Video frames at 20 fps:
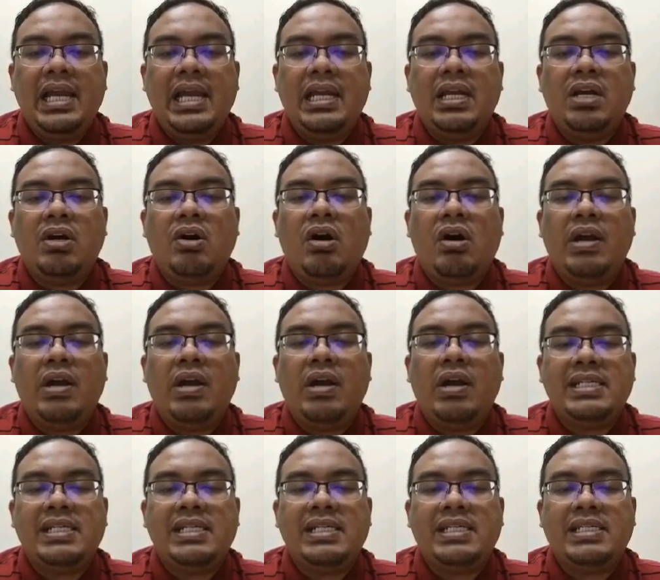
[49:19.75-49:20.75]
and the
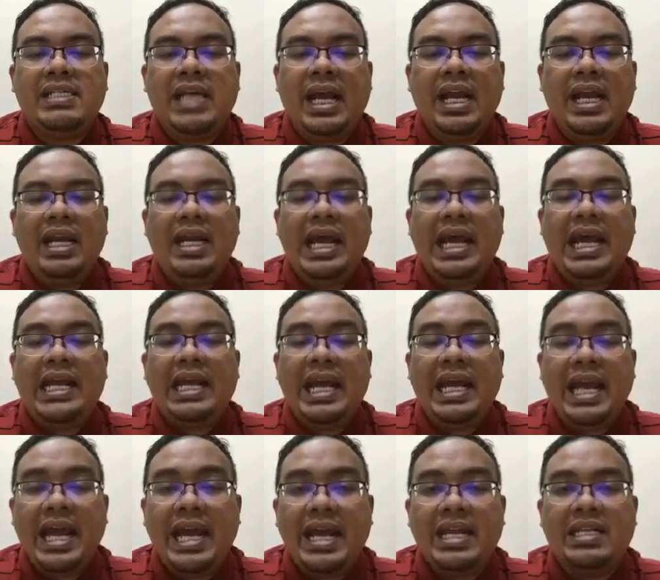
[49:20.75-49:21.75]
hot desert sand, and
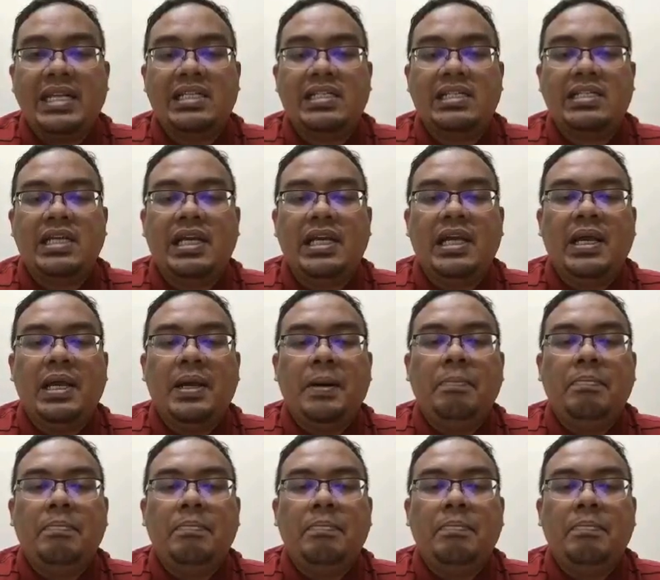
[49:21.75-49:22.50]
hence